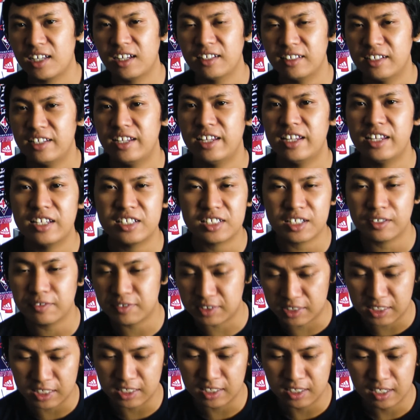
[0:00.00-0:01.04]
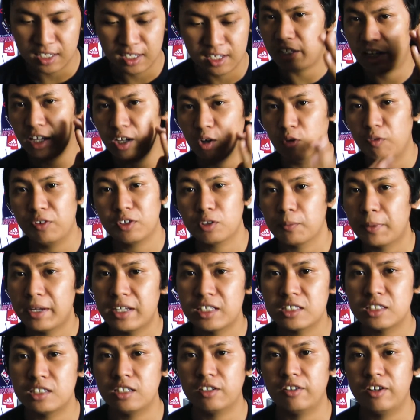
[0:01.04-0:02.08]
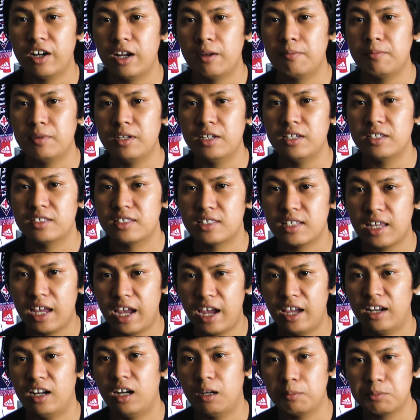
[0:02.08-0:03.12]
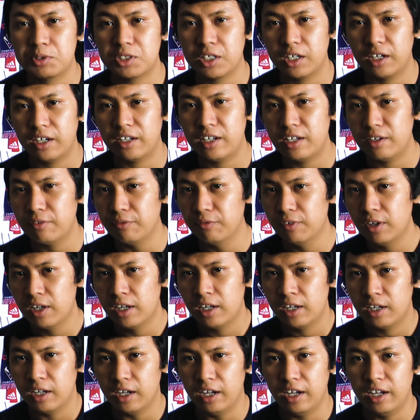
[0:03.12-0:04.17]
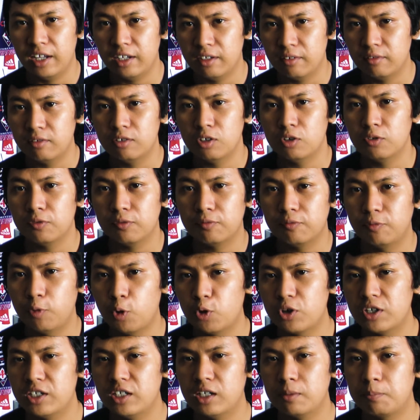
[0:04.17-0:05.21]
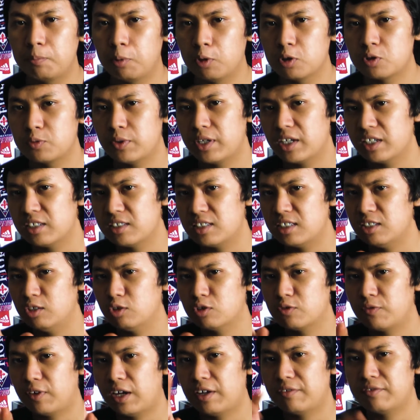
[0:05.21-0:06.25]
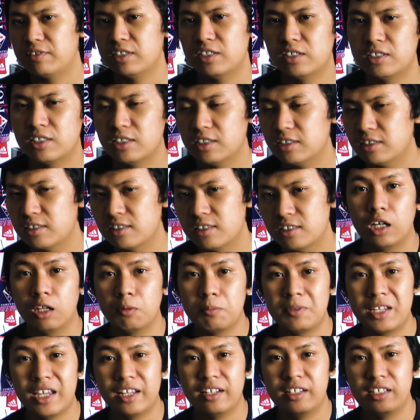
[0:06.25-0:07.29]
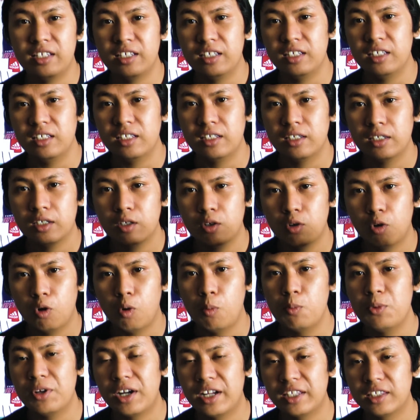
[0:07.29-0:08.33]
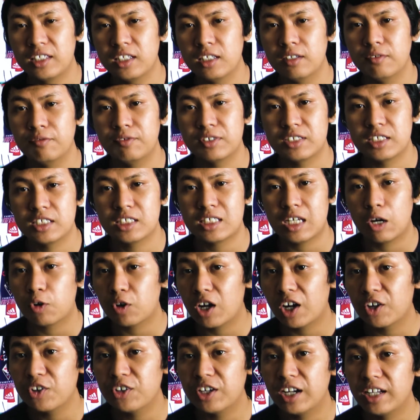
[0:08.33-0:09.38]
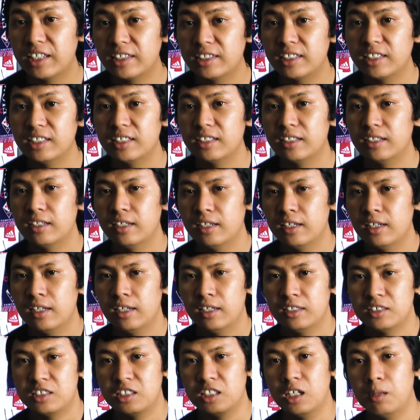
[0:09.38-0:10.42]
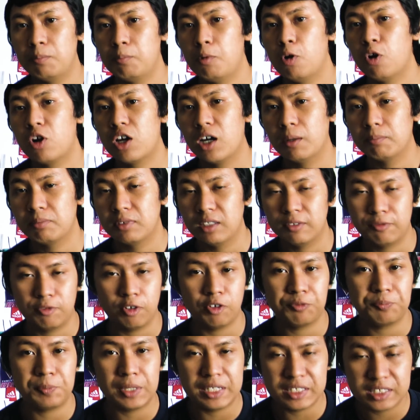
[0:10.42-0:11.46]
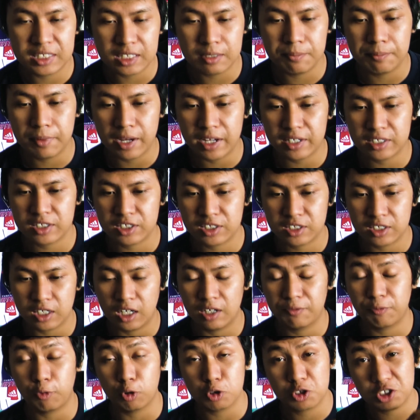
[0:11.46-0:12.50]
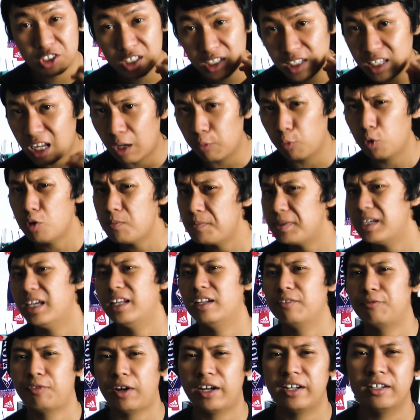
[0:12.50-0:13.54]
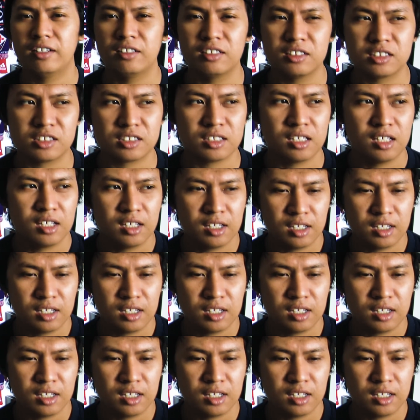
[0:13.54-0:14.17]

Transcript: under AHFC, head over to my Instagram, it's at Amsyar Hanif and you know, vote in the post where you can see those five t-shirts. I'll be at the Home United versus Hougang United Singapore Cup third fourth placing match. Unfortunately I won't be at the finals